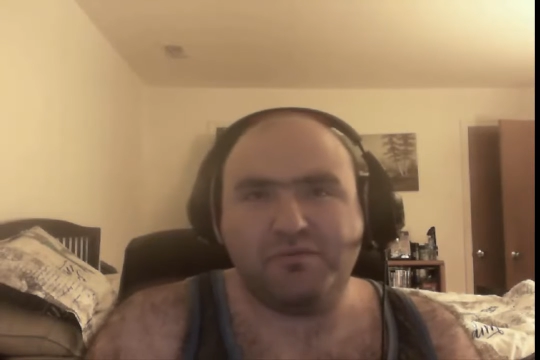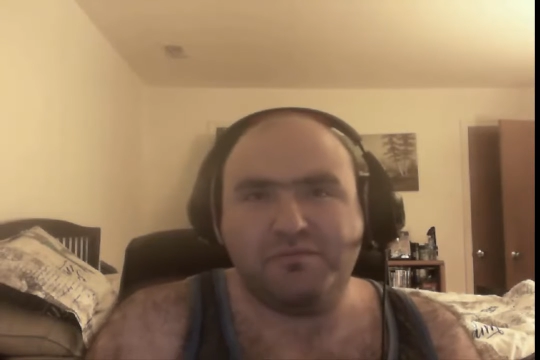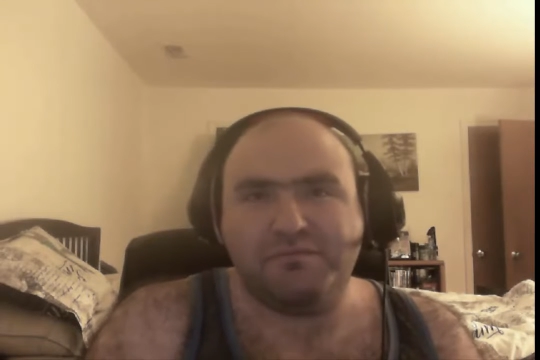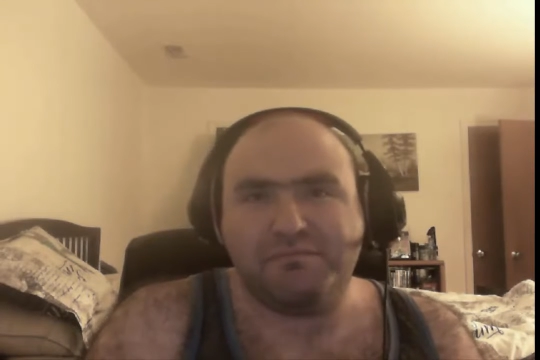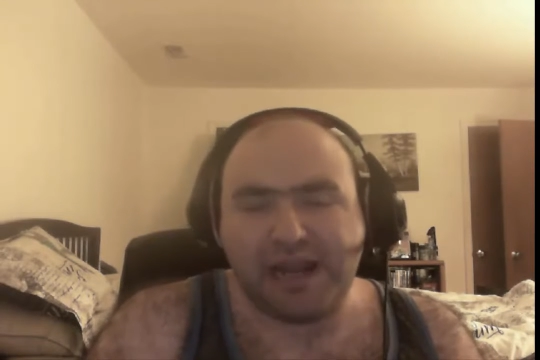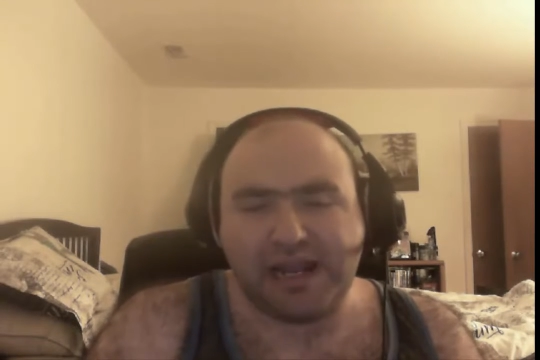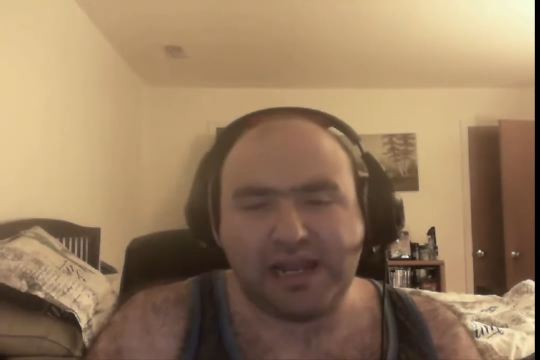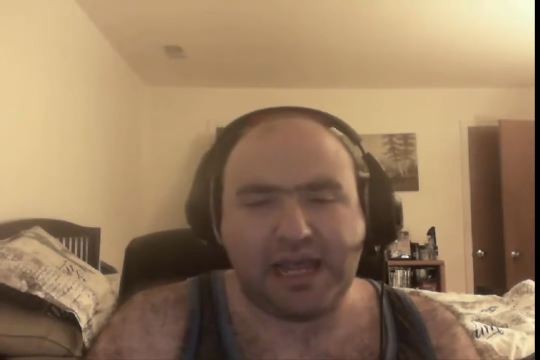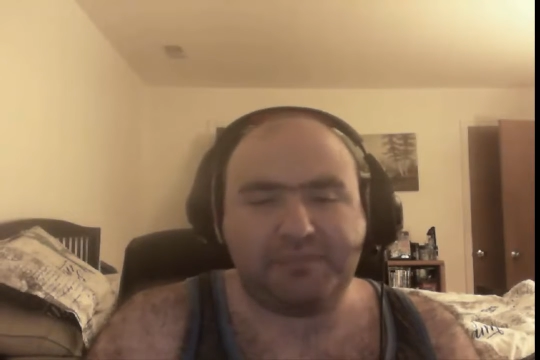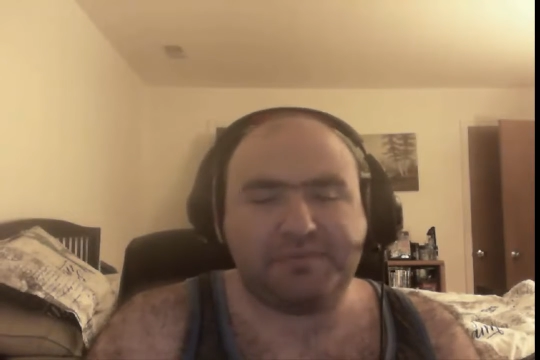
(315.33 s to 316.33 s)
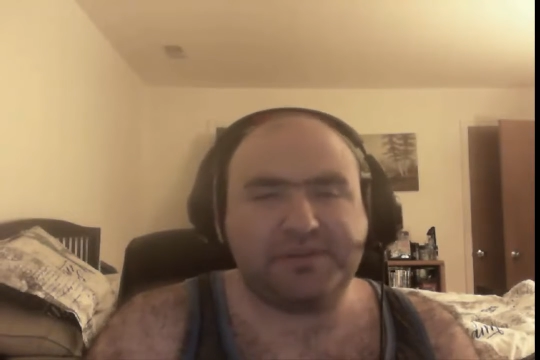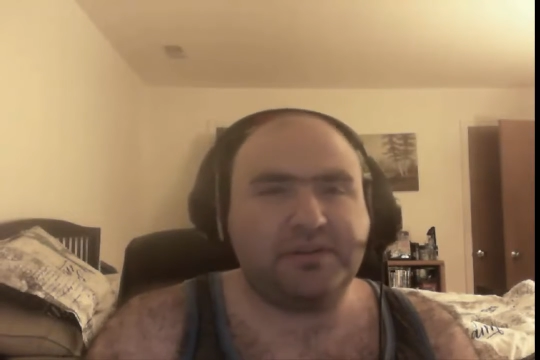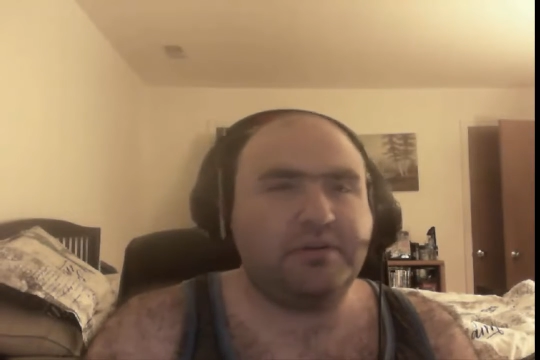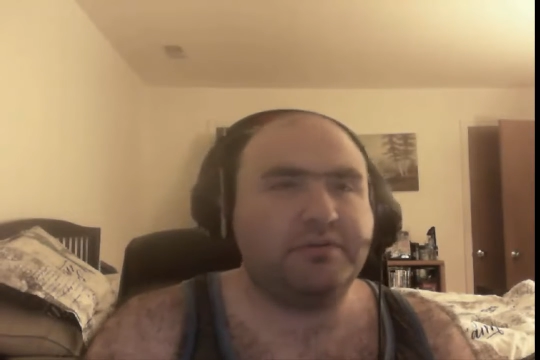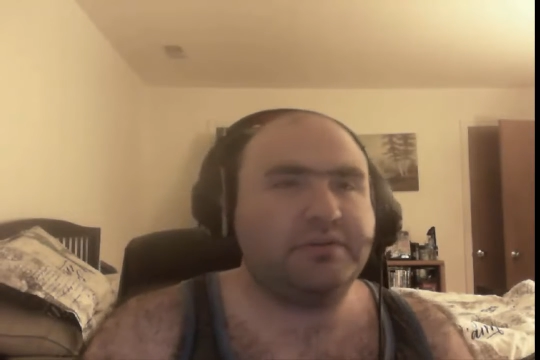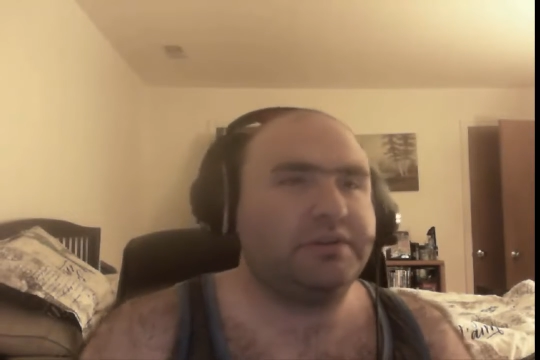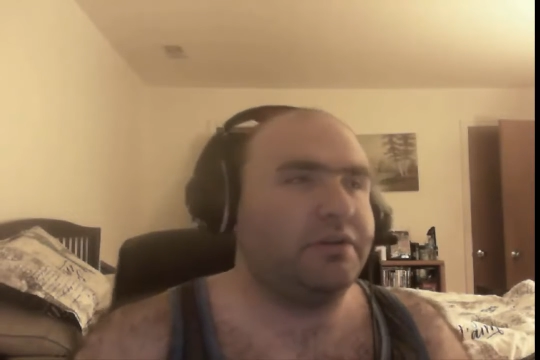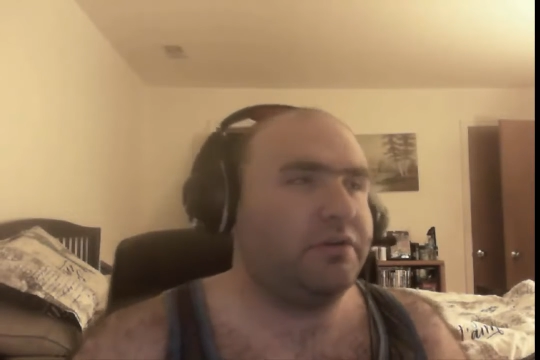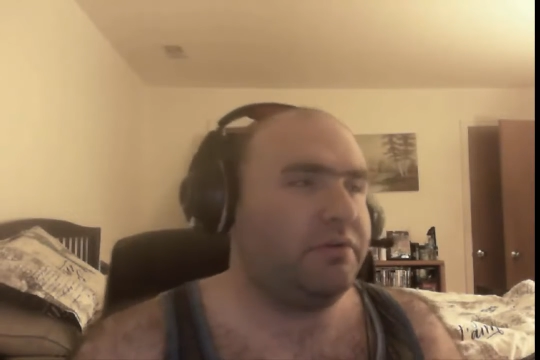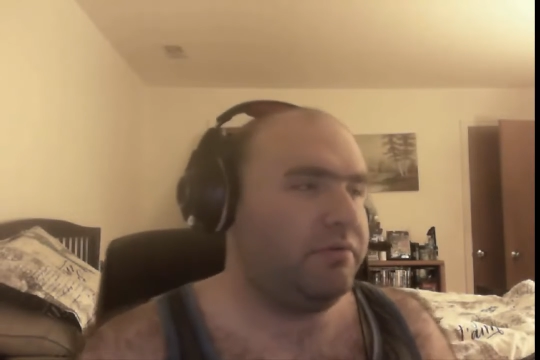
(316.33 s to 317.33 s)
meh episode.
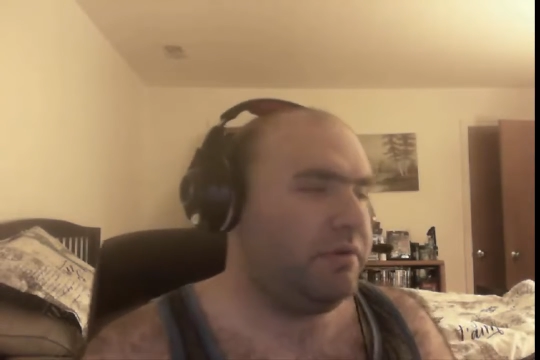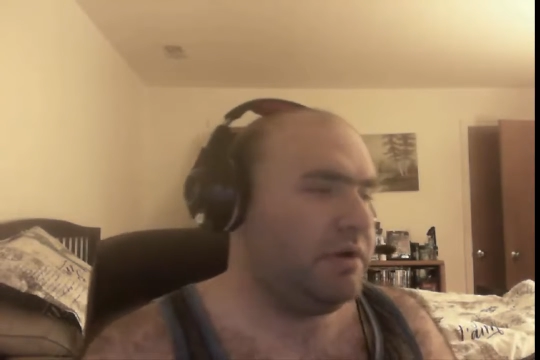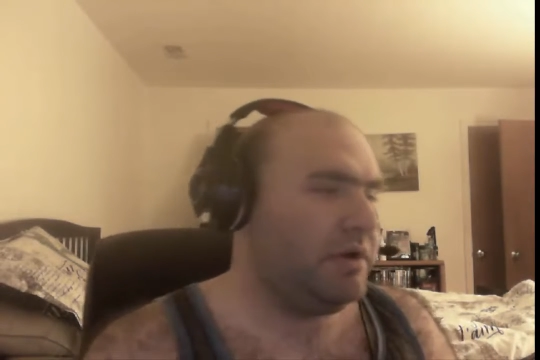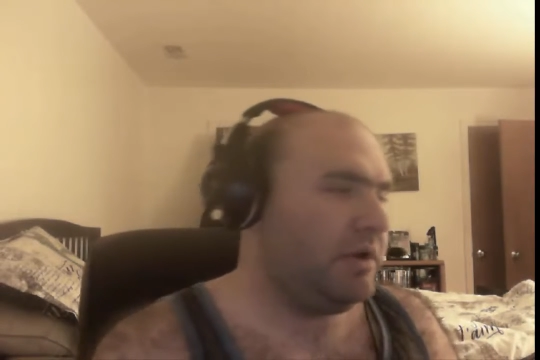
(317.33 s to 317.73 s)
So,